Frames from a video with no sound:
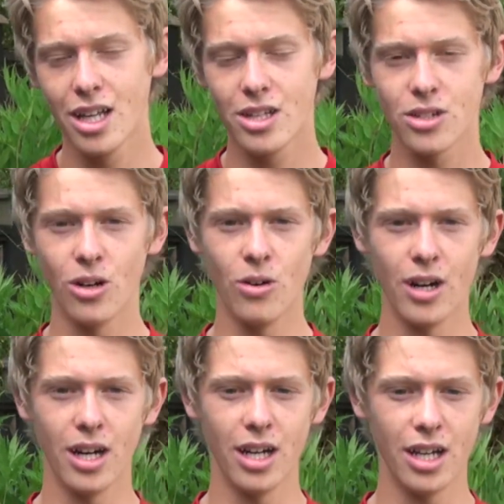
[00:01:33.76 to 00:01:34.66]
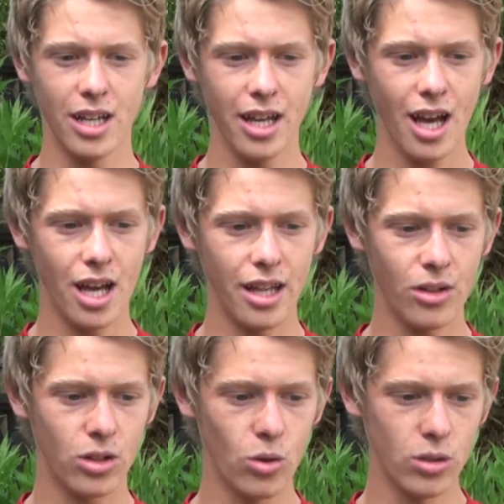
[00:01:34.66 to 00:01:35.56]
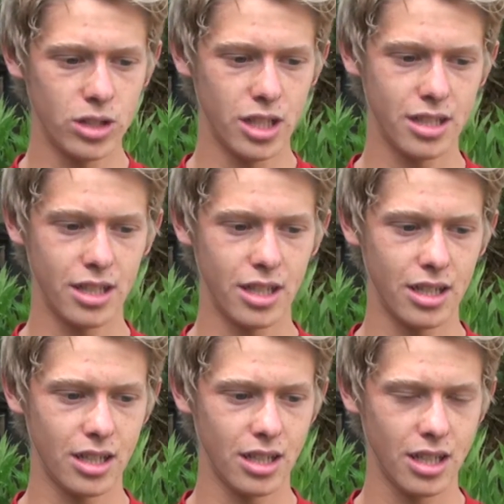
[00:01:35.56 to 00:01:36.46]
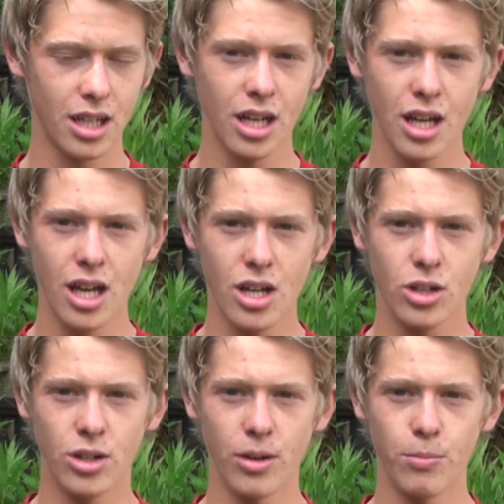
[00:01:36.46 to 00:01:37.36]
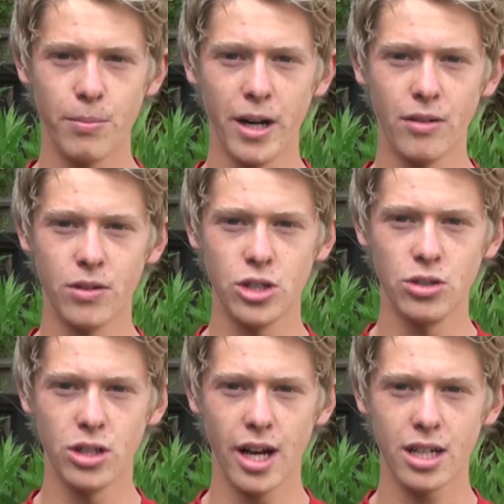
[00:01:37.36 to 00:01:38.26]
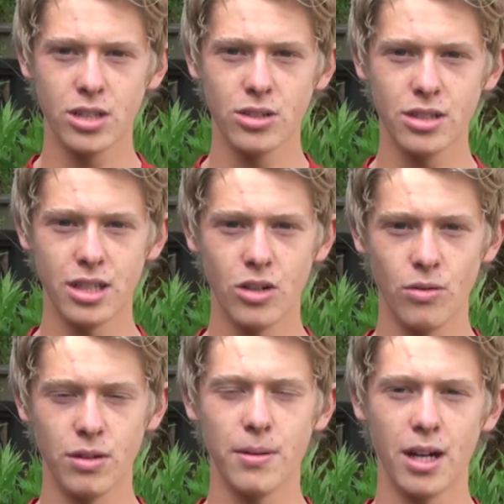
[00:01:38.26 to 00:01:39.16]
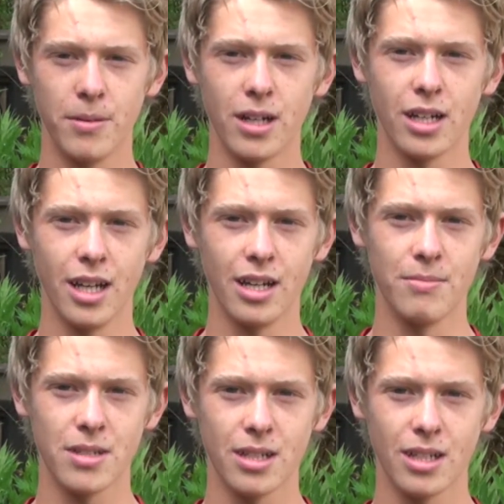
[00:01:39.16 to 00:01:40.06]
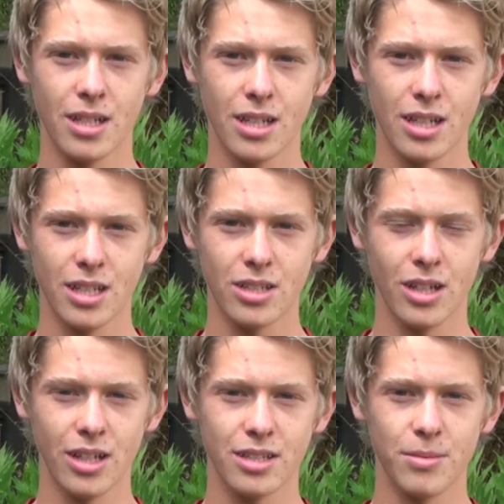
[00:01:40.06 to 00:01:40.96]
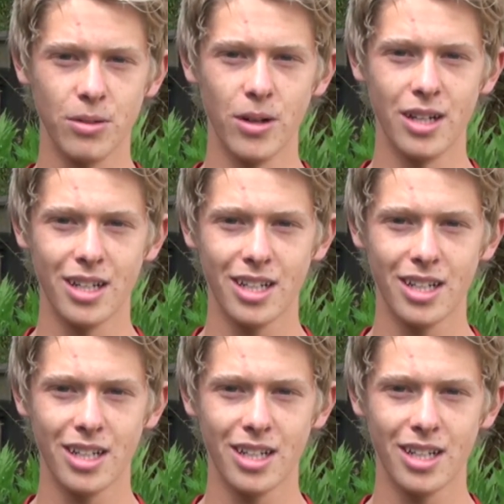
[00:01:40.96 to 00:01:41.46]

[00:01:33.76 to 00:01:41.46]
So yeah, now the goal is just to get prepared for junior nationals and hopefully Pan American Games. So that's a big one.